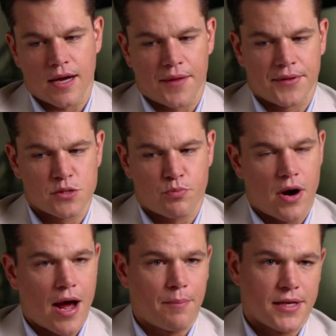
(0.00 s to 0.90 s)
got this
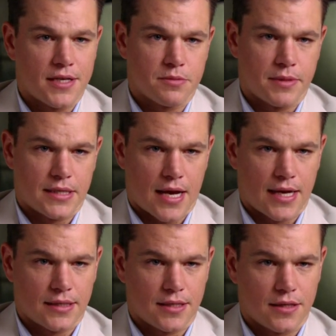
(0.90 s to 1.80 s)
prop that he's been
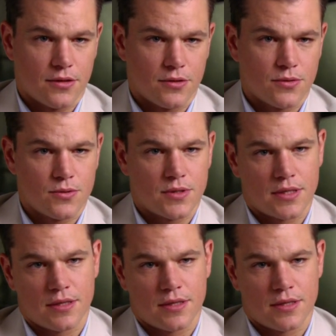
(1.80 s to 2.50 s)
dying to use,